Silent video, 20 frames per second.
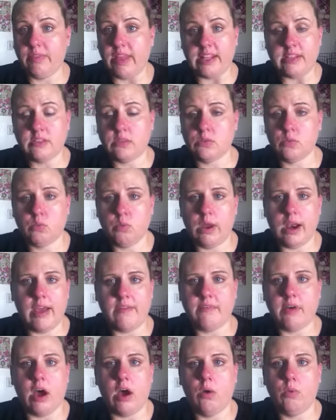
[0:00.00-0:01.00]
That's what
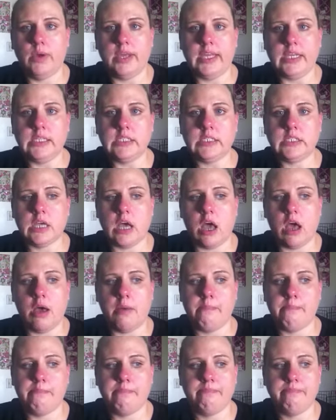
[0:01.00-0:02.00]
I've always...
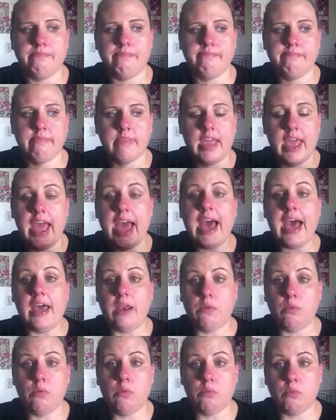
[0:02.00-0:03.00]
Um,
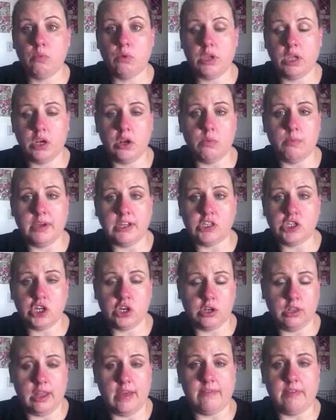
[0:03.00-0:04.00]
had, you know, my
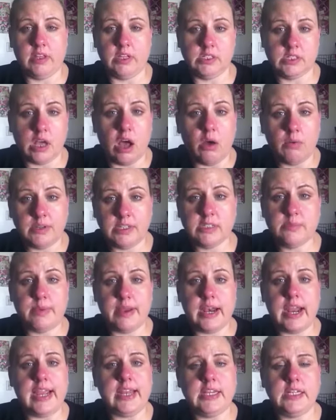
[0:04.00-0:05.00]
sugar level has always
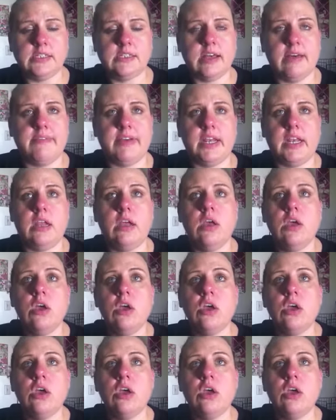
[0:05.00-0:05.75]
been 97.